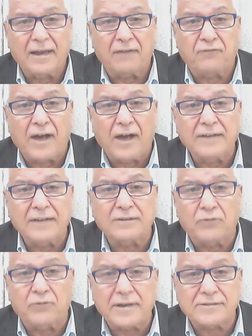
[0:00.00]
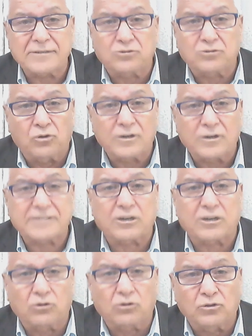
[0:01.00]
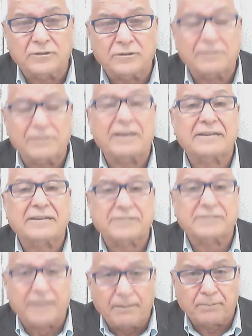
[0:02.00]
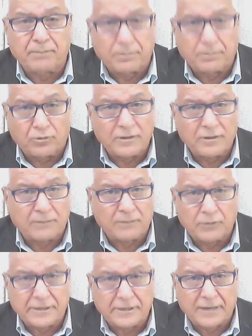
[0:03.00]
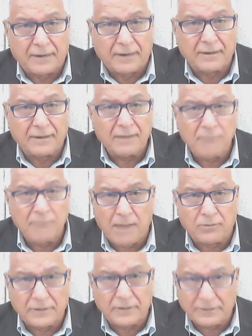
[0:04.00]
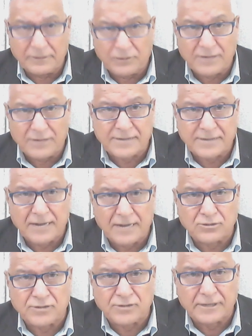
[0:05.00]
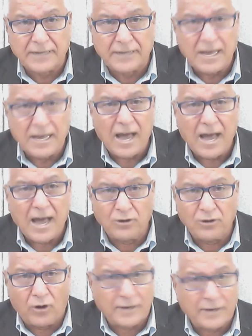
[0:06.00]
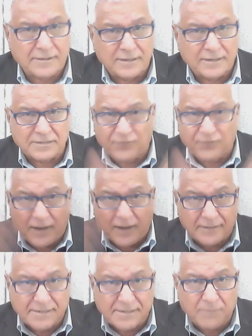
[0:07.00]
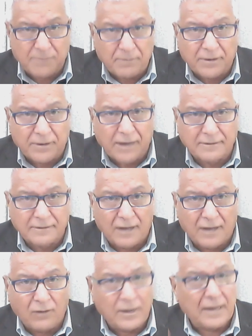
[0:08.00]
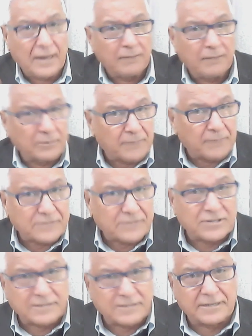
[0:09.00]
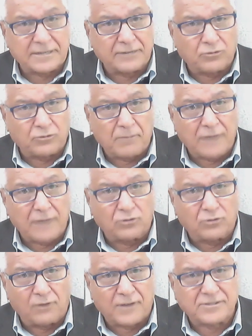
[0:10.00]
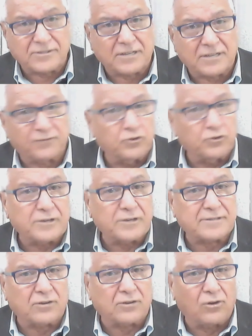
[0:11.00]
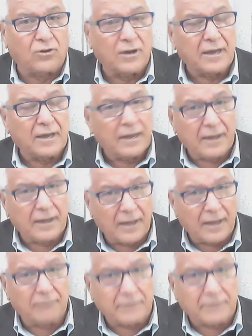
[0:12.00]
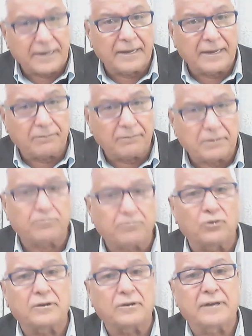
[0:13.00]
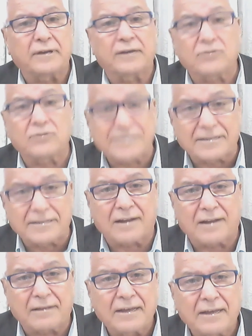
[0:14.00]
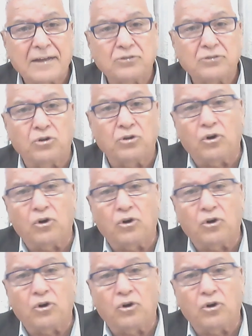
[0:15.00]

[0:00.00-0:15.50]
find ways to exclude extreme people in the political map within Israeli society. I know it's fantasy maybe right now, but just to remind all of us, just a few years ago, really people consider to